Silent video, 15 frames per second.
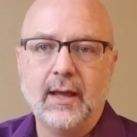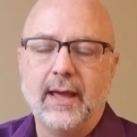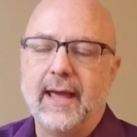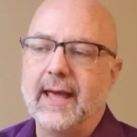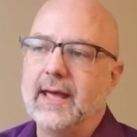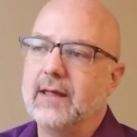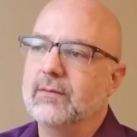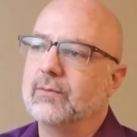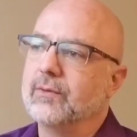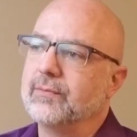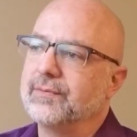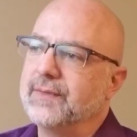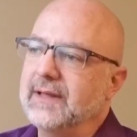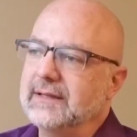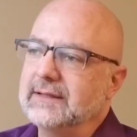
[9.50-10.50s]
And the
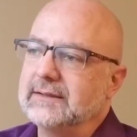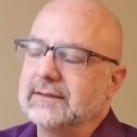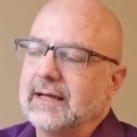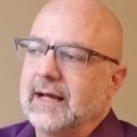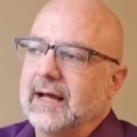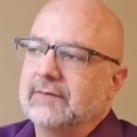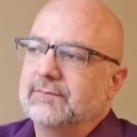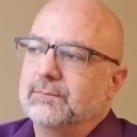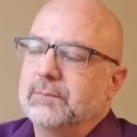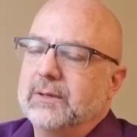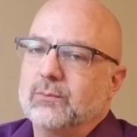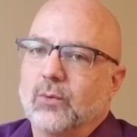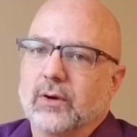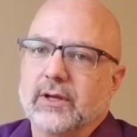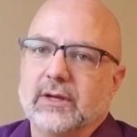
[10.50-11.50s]
thing that I've been
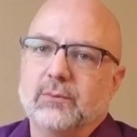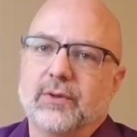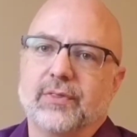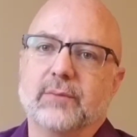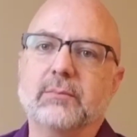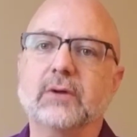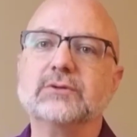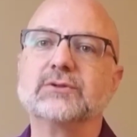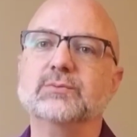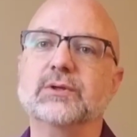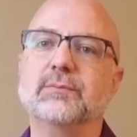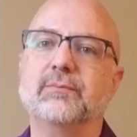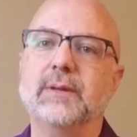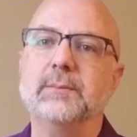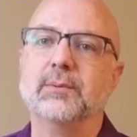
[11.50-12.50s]
working with the most
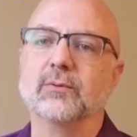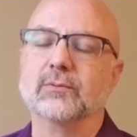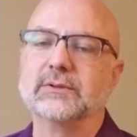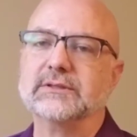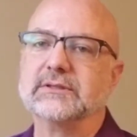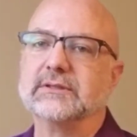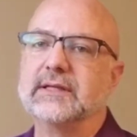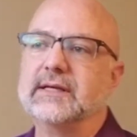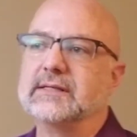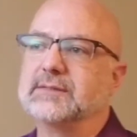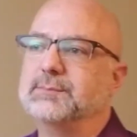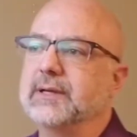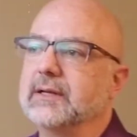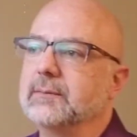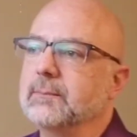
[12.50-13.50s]
with people recently has
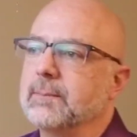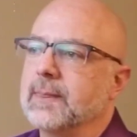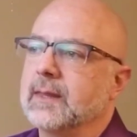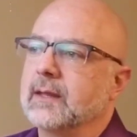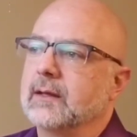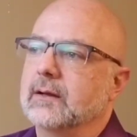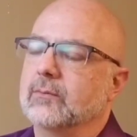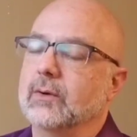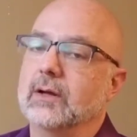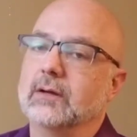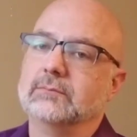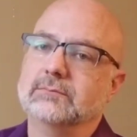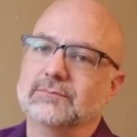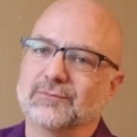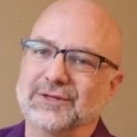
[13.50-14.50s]
been,
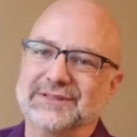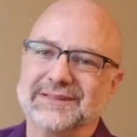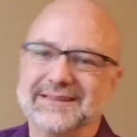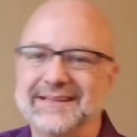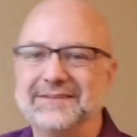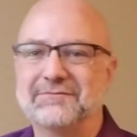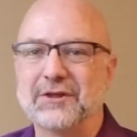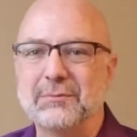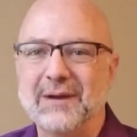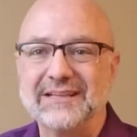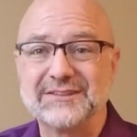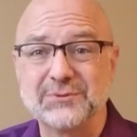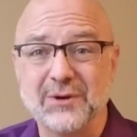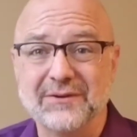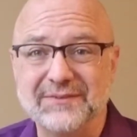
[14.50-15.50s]
well, recently, for the past
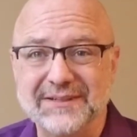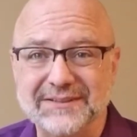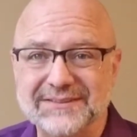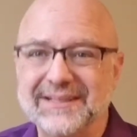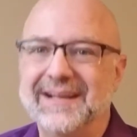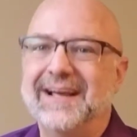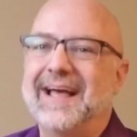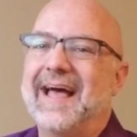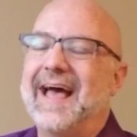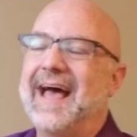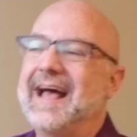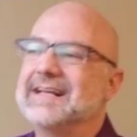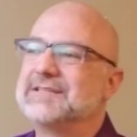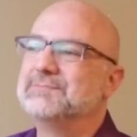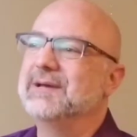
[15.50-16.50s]
12 years,
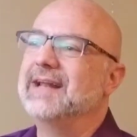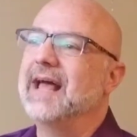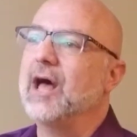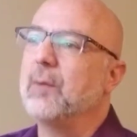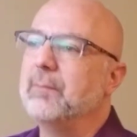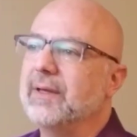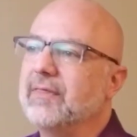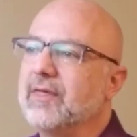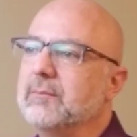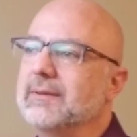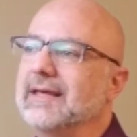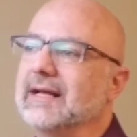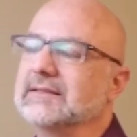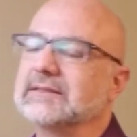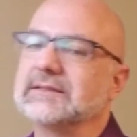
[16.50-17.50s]
has been helping them
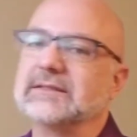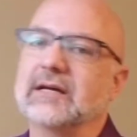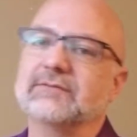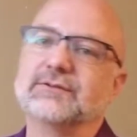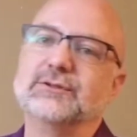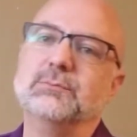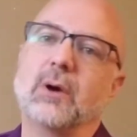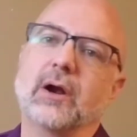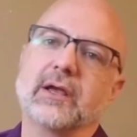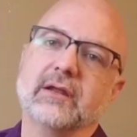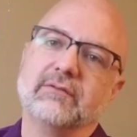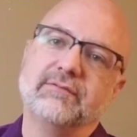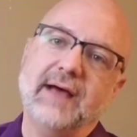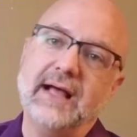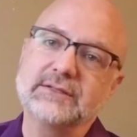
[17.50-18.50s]
get stuff to
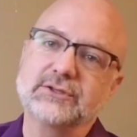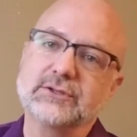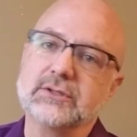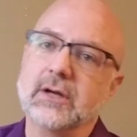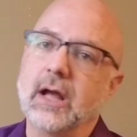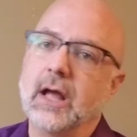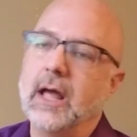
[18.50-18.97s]
market faster,